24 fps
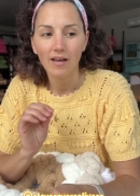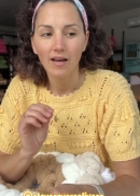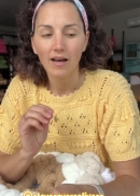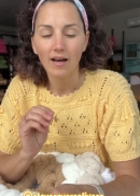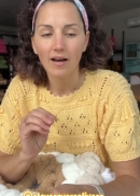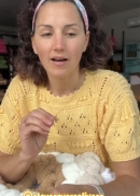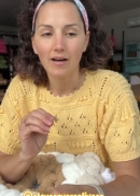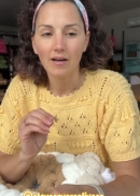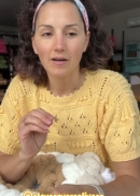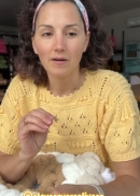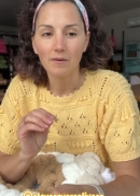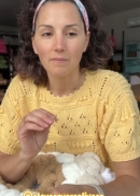
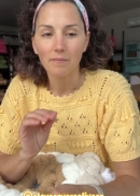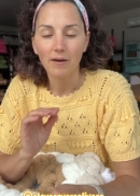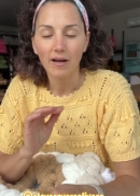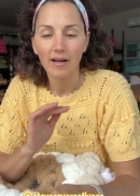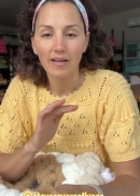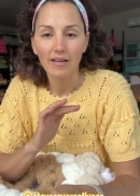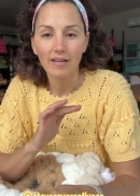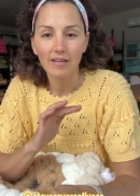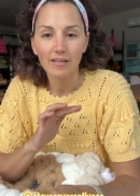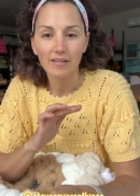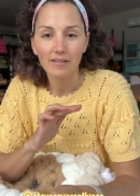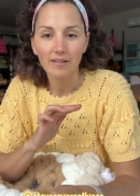Um,
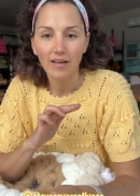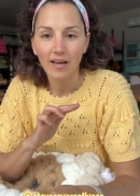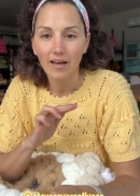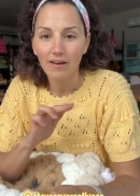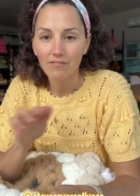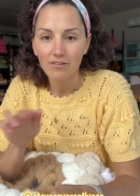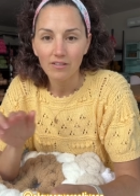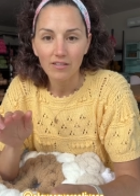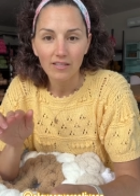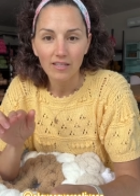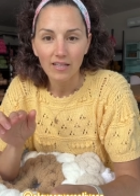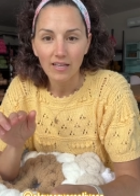I
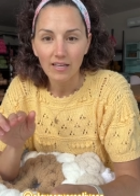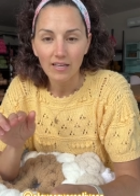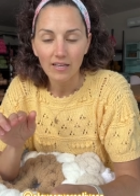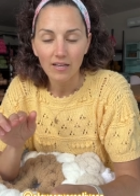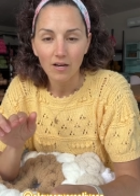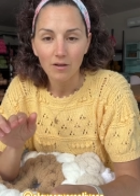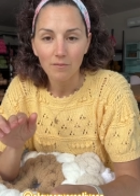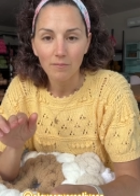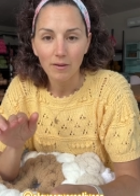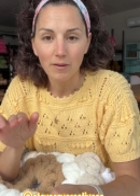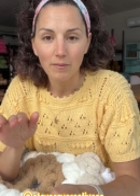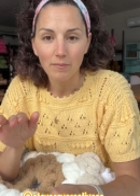have a link
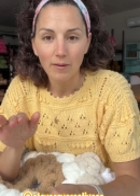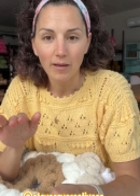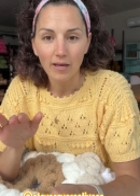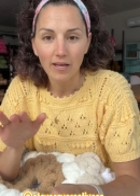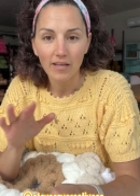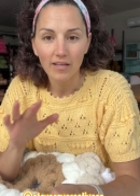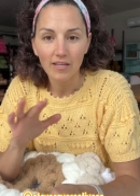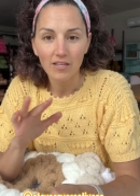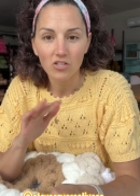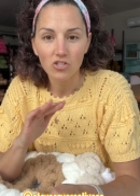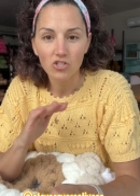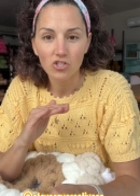on my
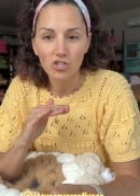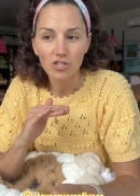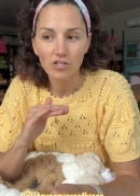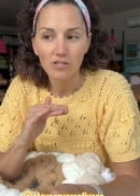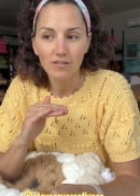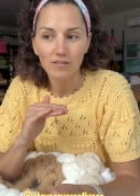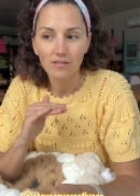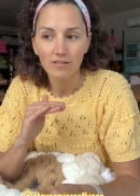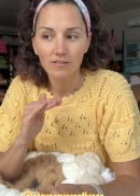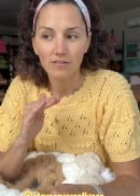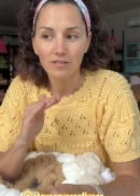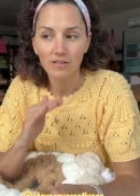page
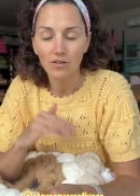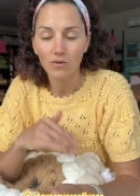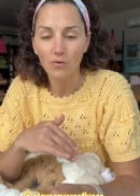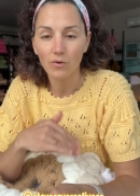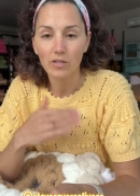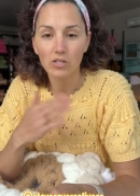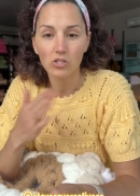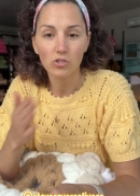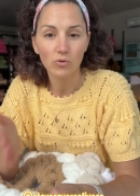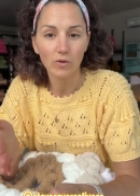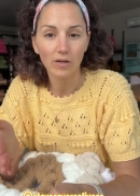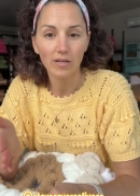
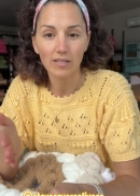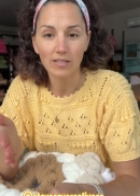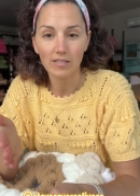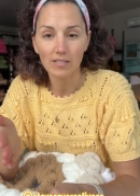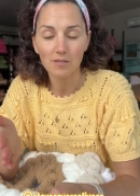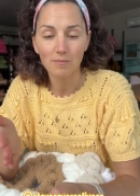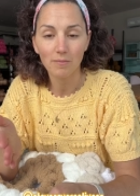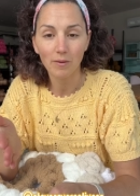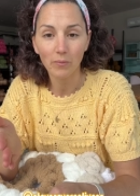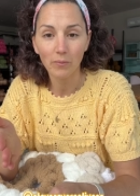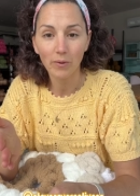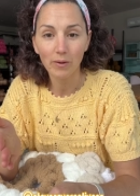going directly
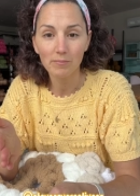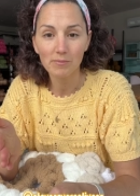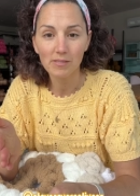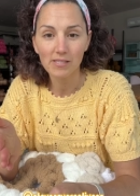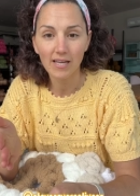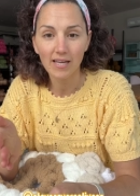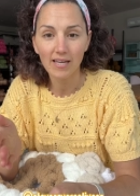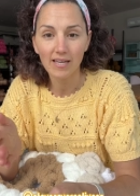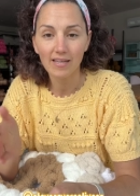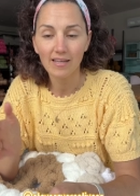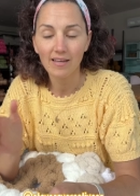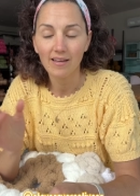to my
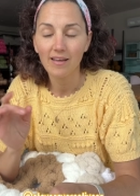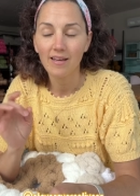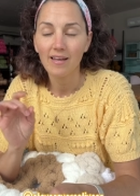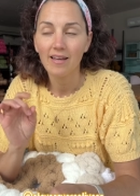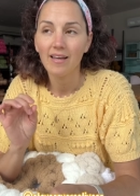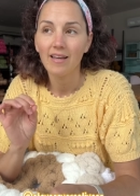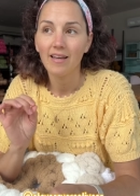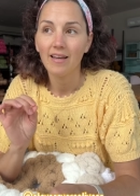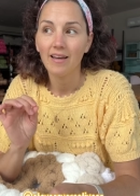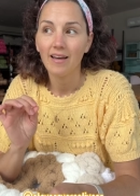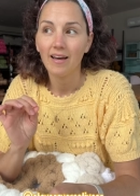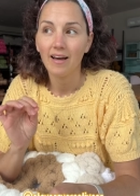website
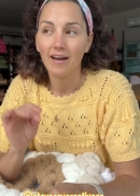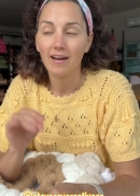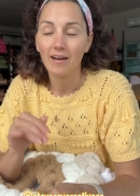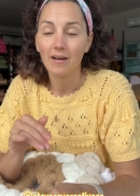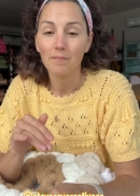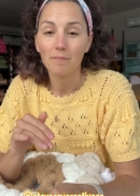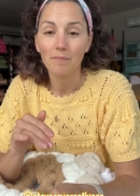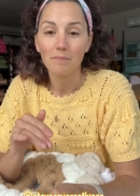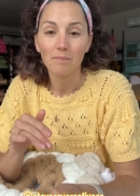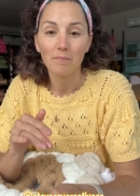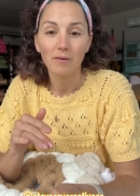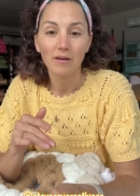
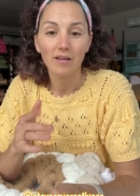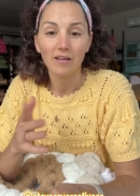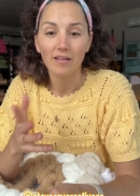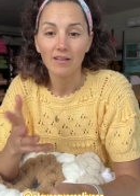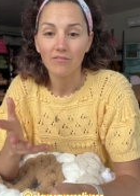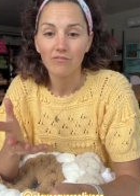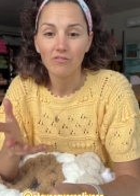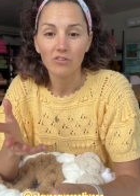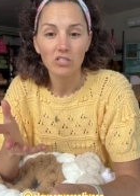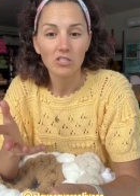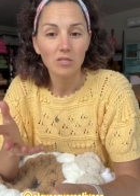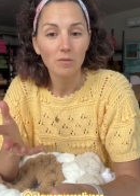um, but
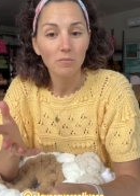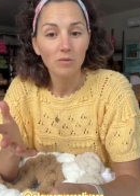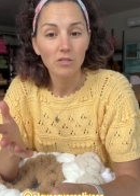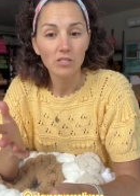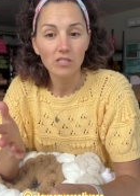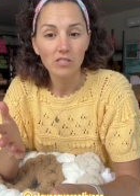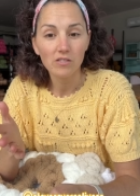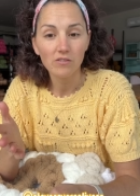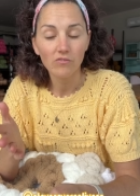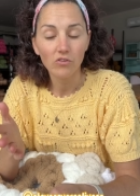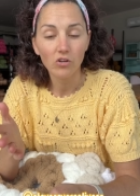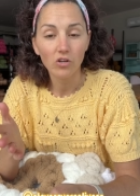if for some
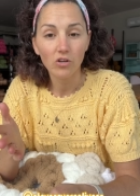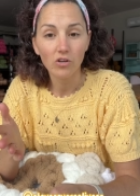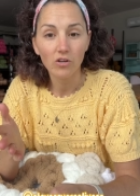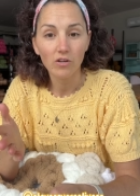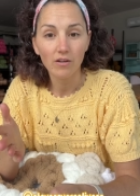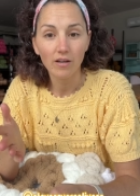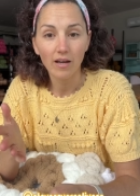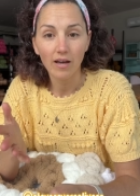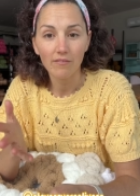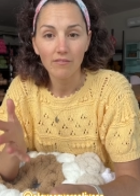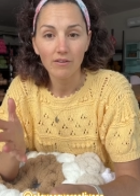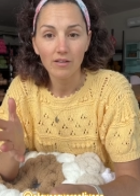reason, if you're
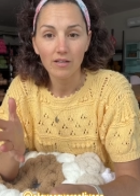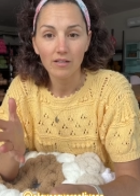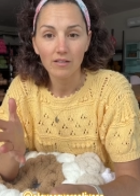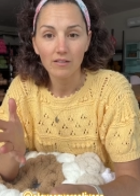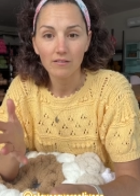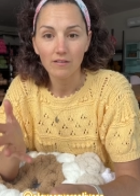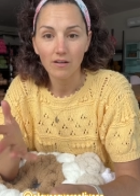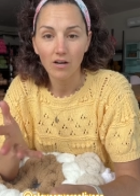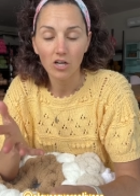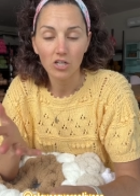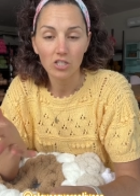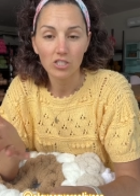having
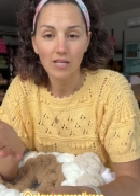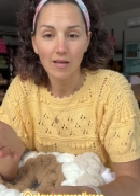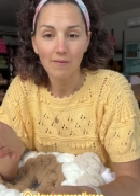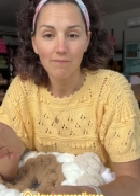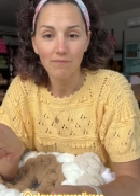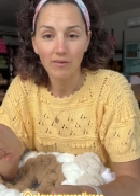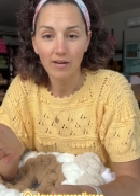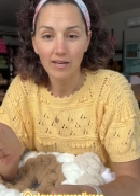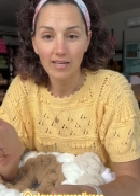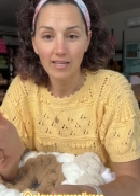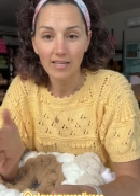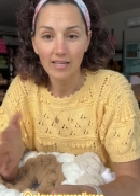a hard time
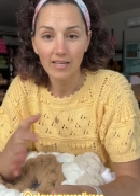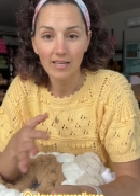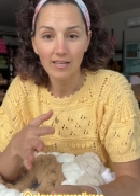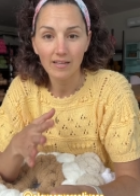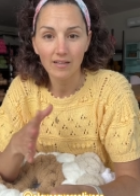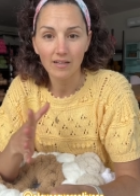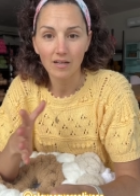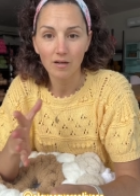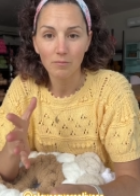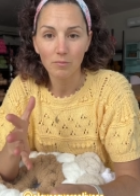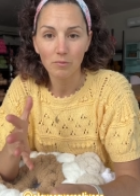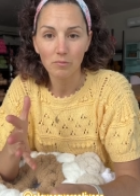finding it,
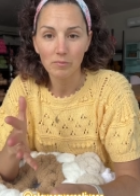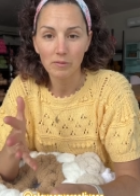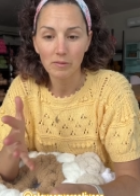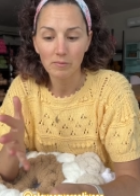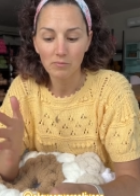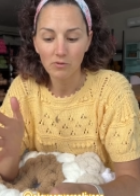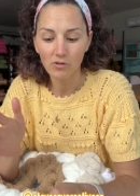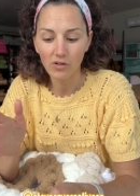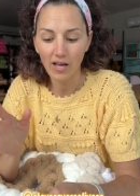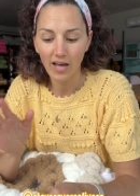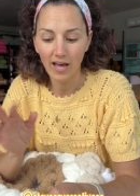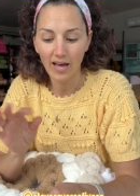a couple
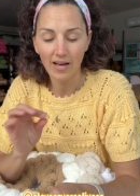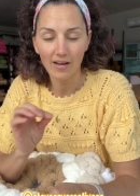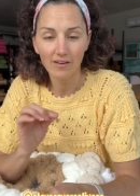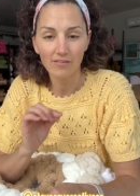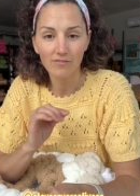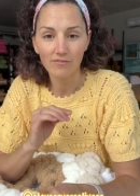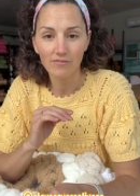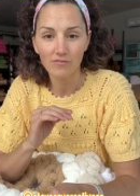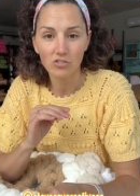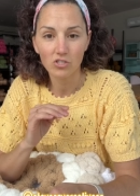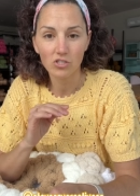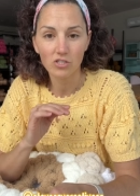people have,
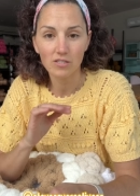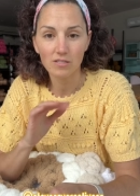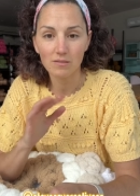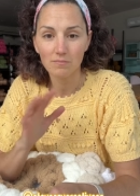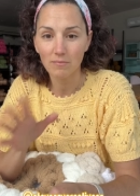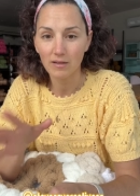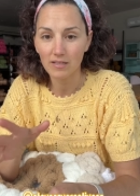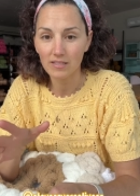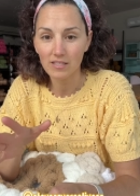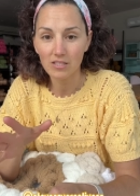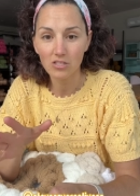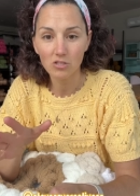just
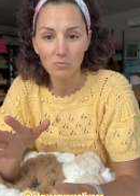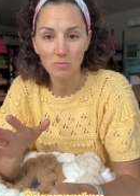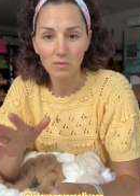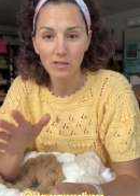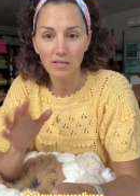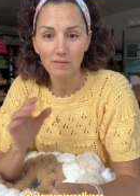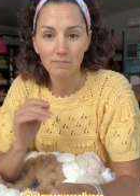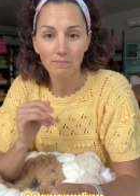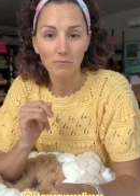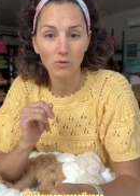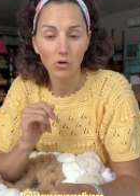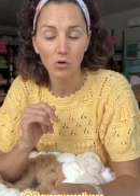message
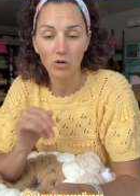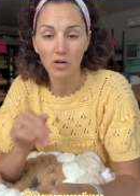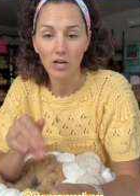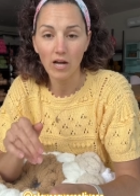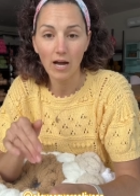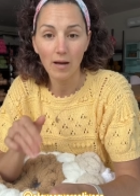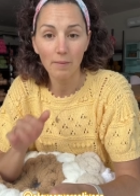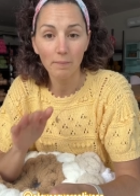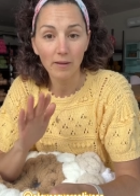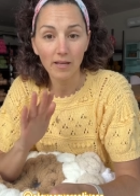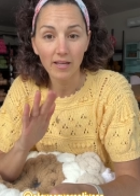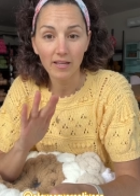me or
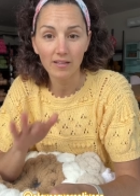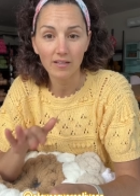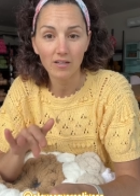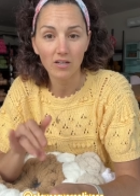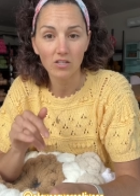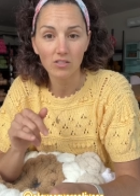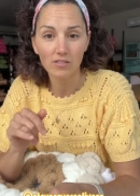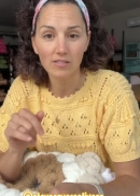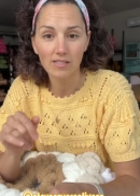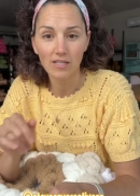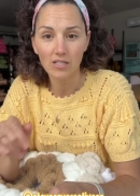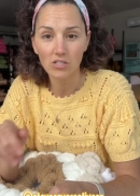comment and
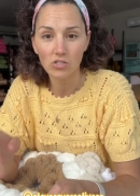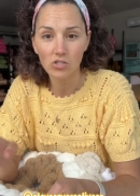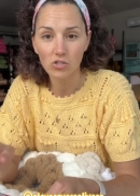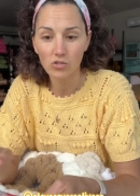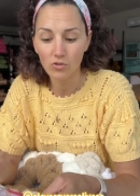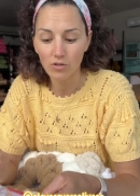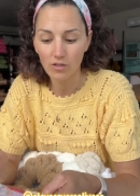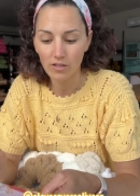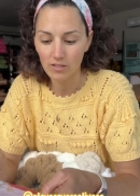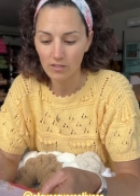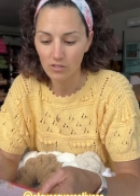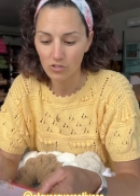I'll send
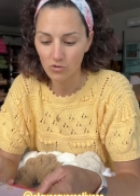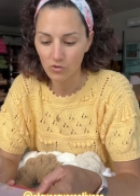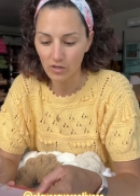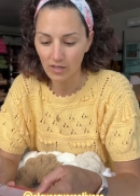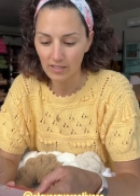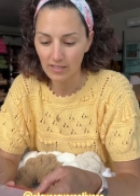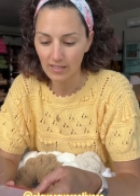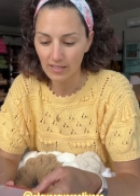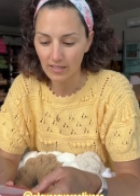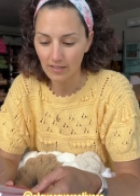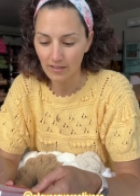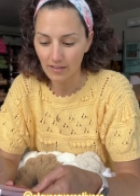you the
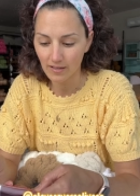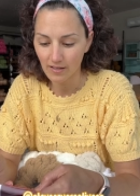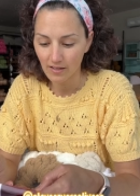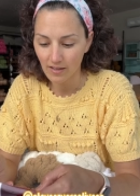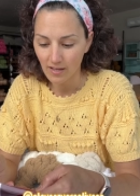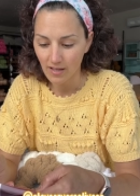direct link.